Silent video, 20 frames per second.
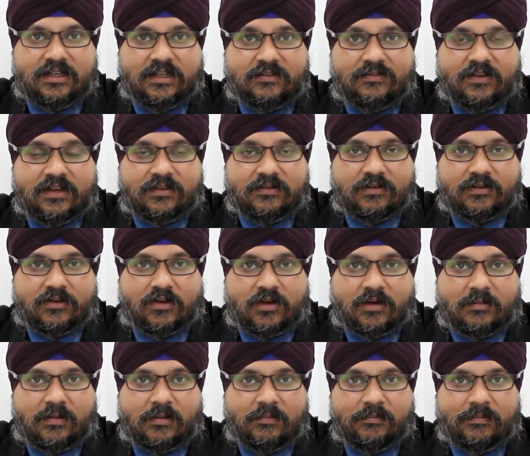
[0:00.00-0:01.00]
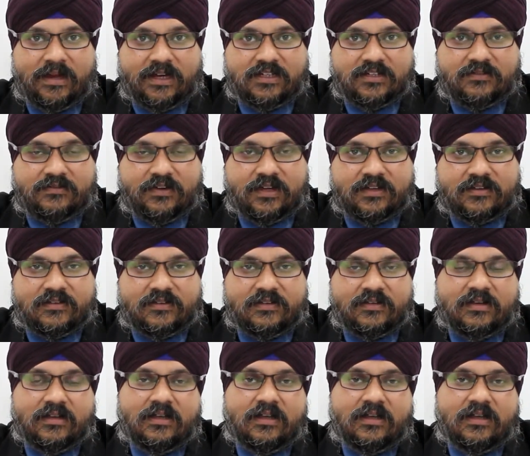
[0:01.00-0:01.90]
This phase will talk about measure phase.